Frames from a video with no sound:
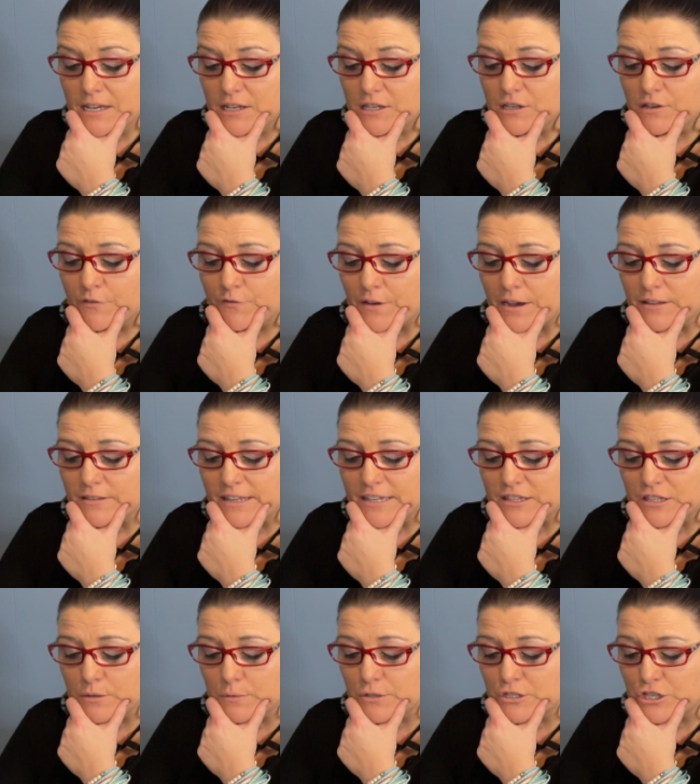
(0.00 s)
You felt like
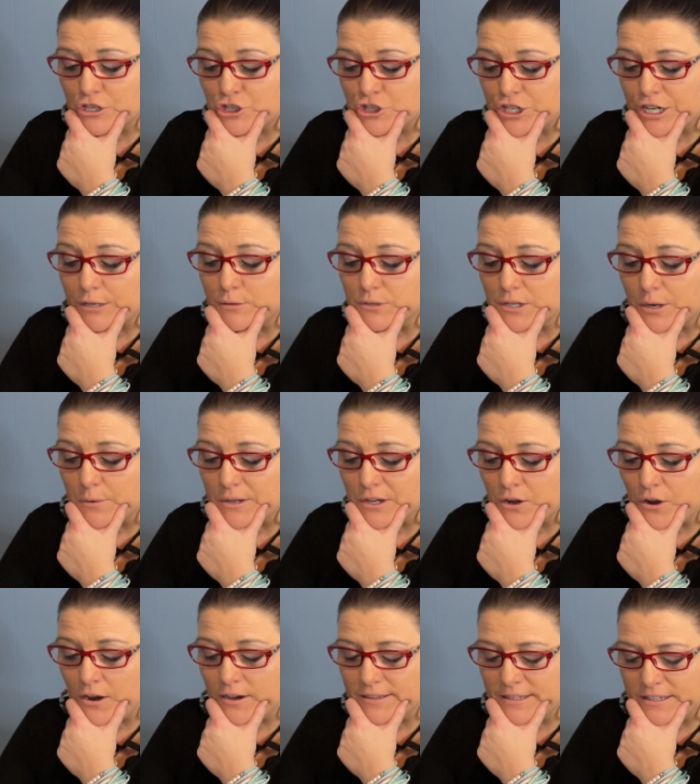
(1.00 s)
there was a show going
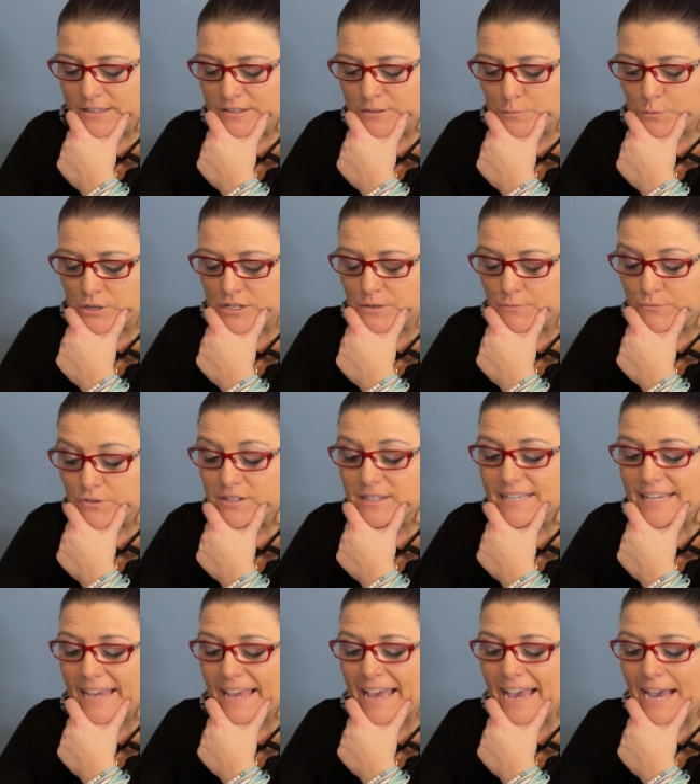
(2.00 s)
on. That there wasn't
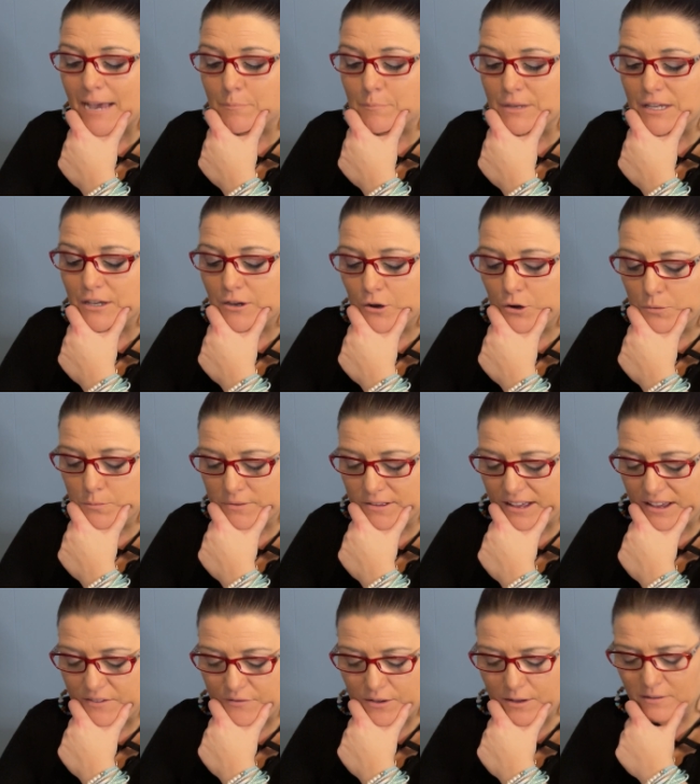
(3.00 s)
really a happy home
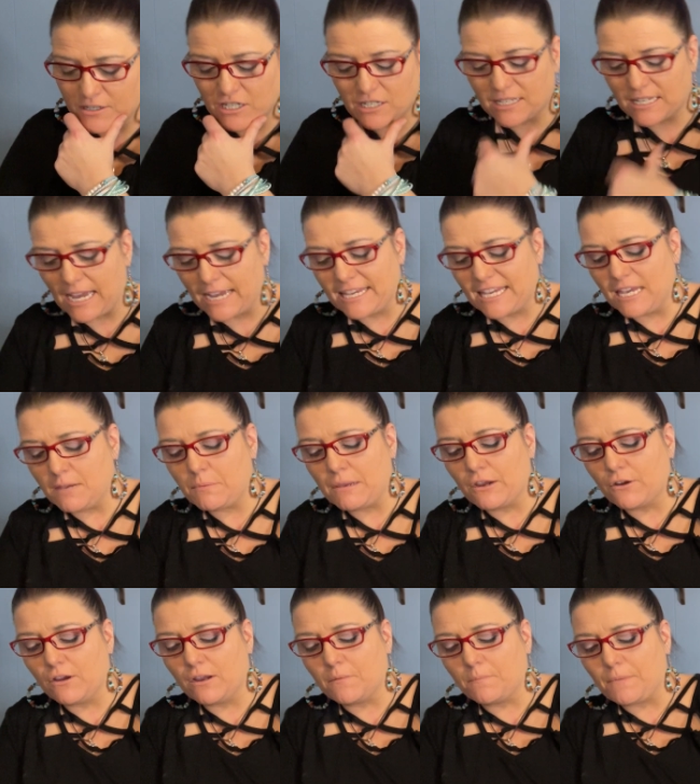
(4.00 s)
life. It just, I keep
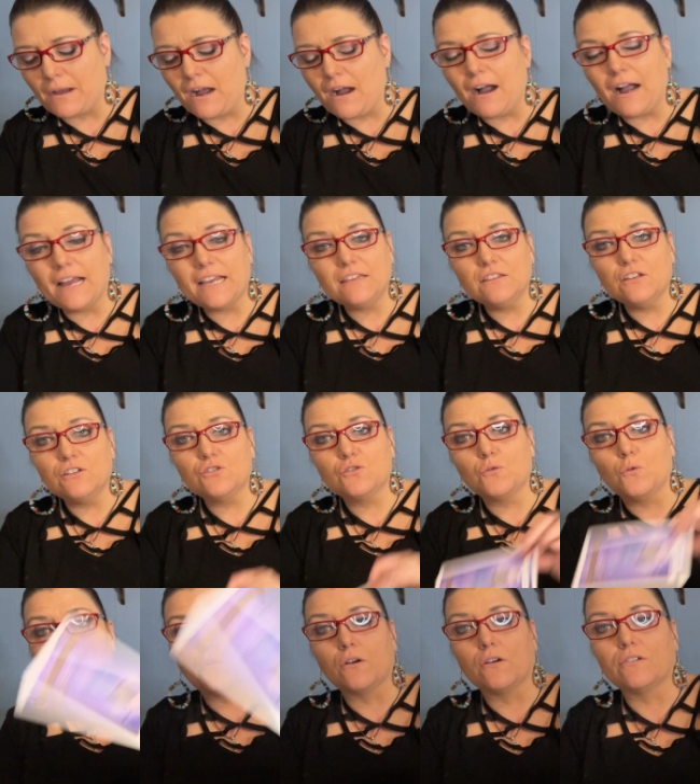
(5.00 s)
hearing behind the
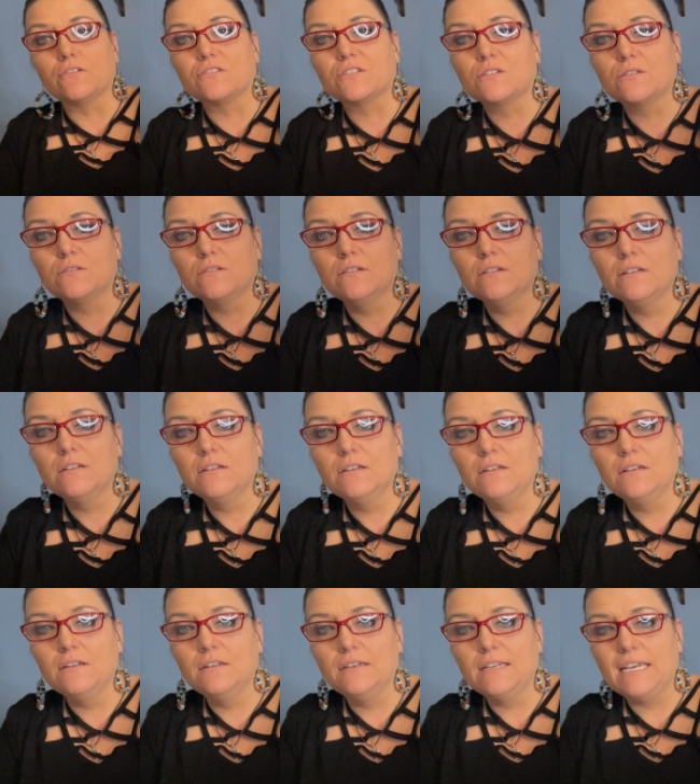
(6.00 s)
doors,
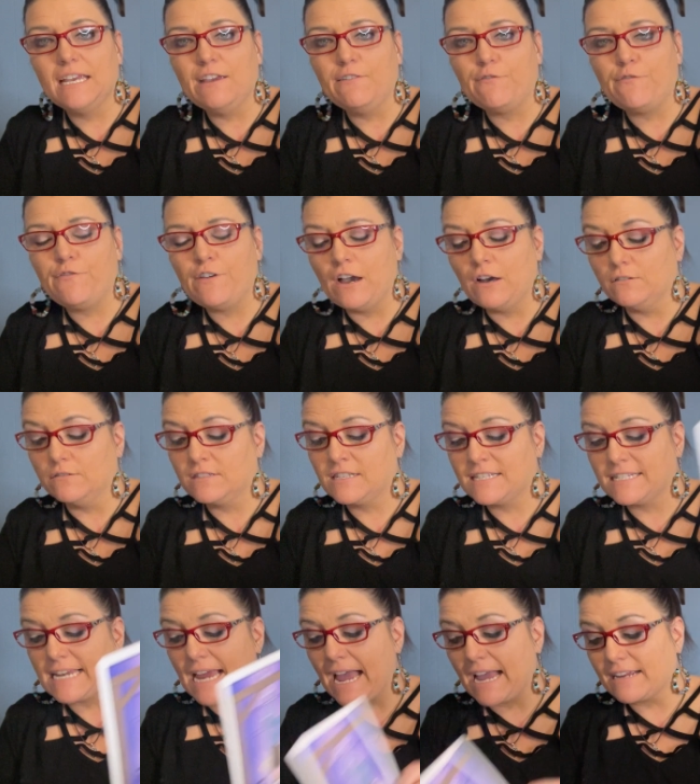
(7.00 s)
it felt
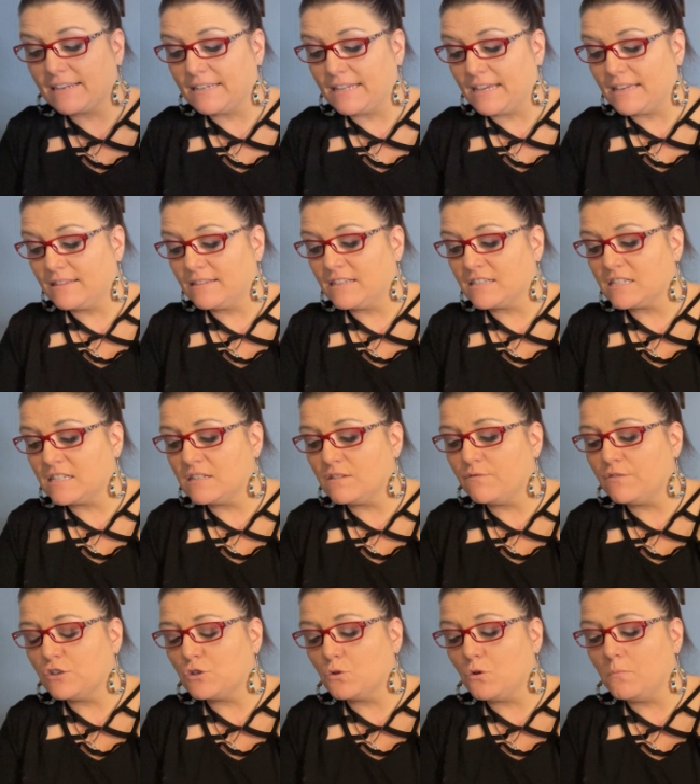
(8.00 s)
stagnant. This
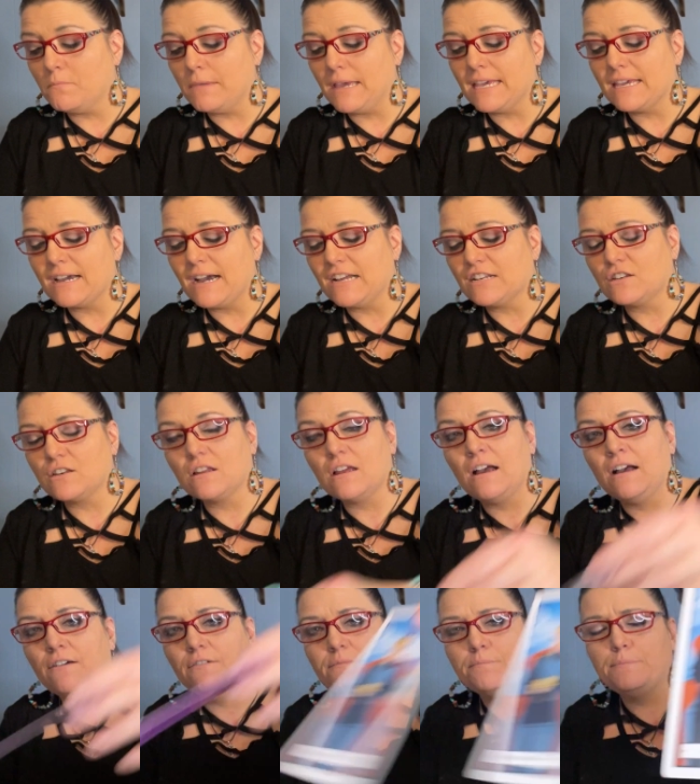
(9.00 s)
individual may got
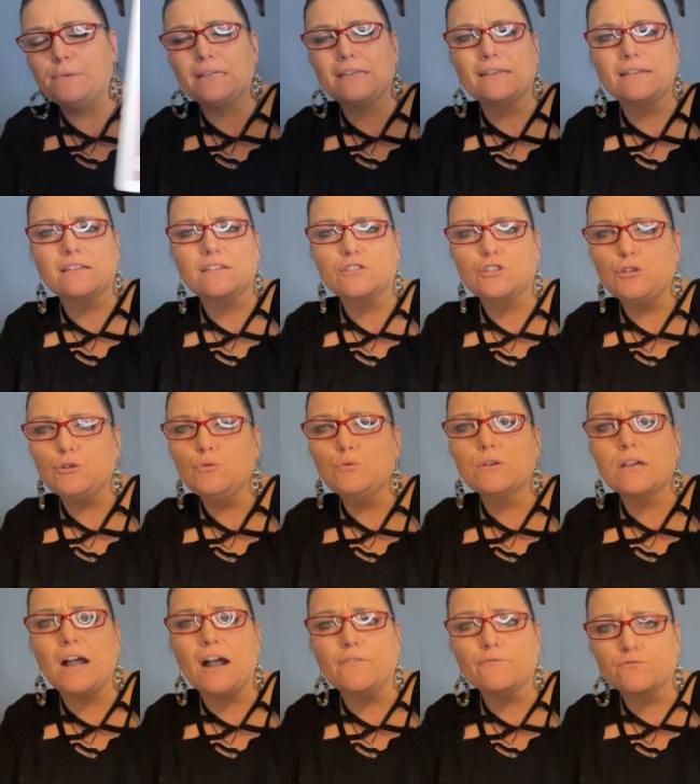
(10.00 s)
uh, been too
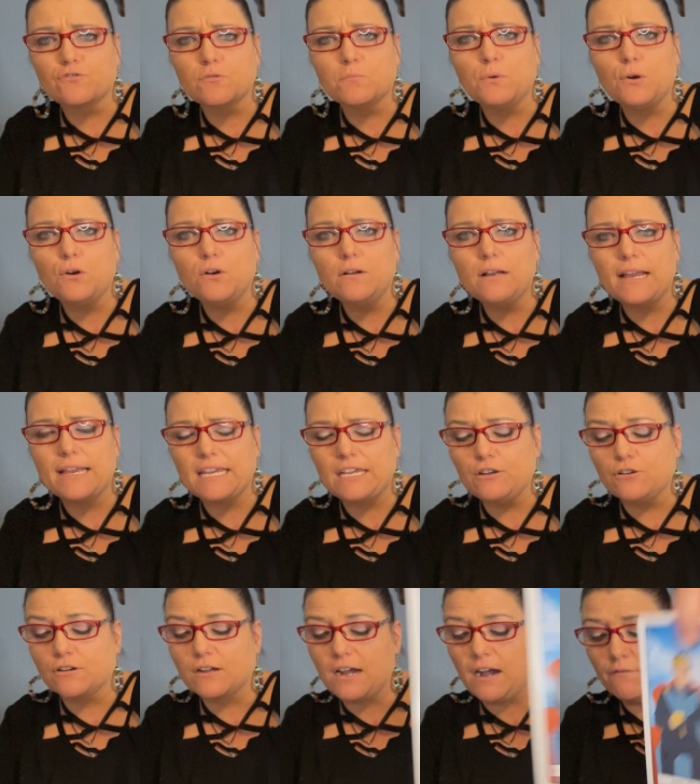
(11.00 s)
comfortable. I
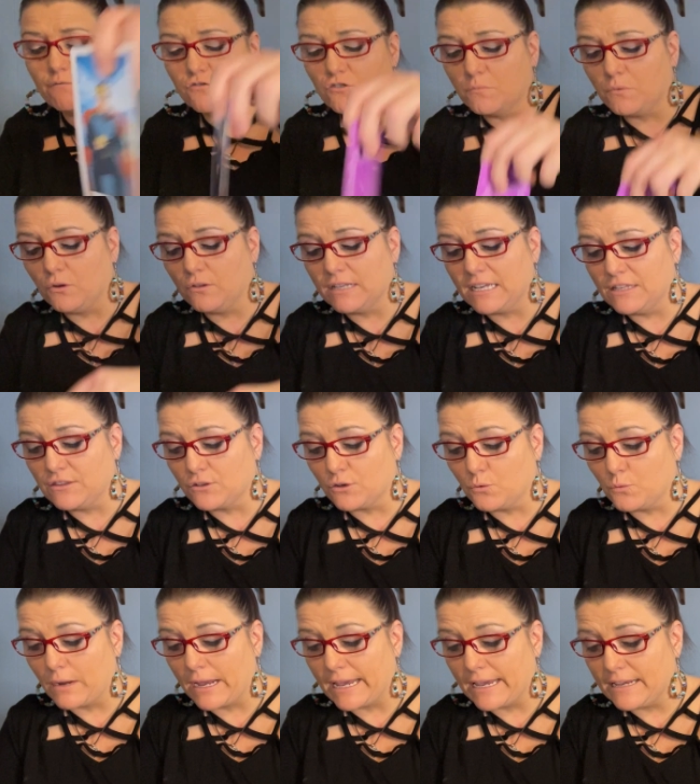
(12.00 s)
hear comfortable in their
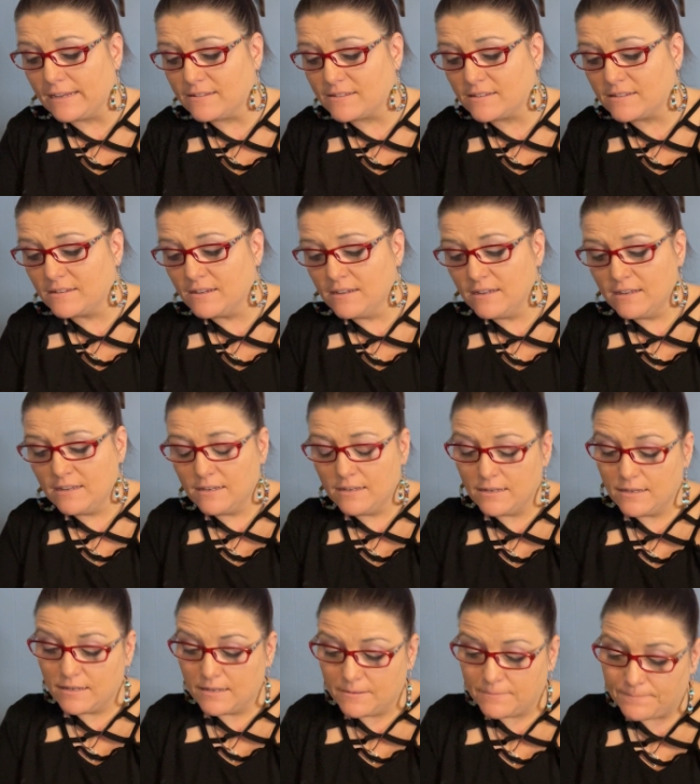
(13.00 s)
ways.
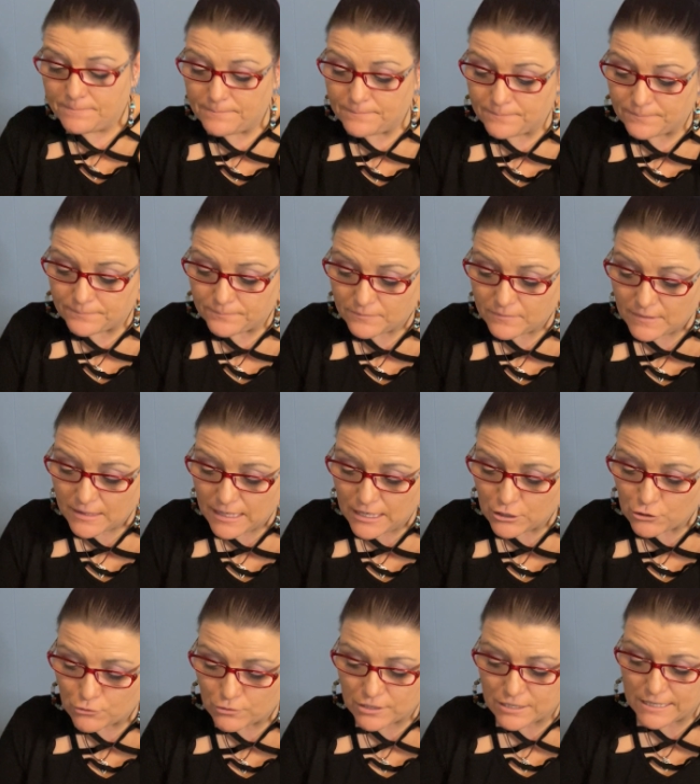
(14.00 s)
Hmm,
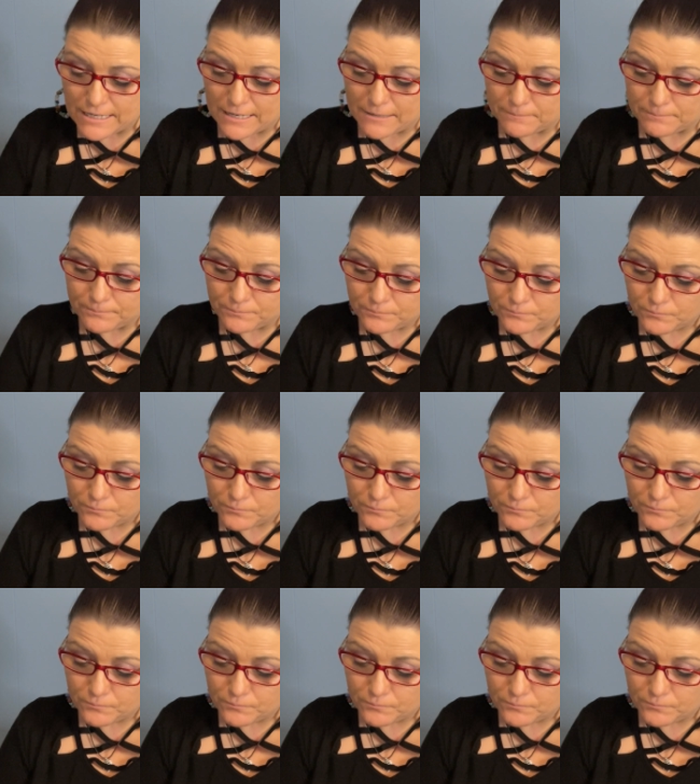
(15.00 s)
interesting.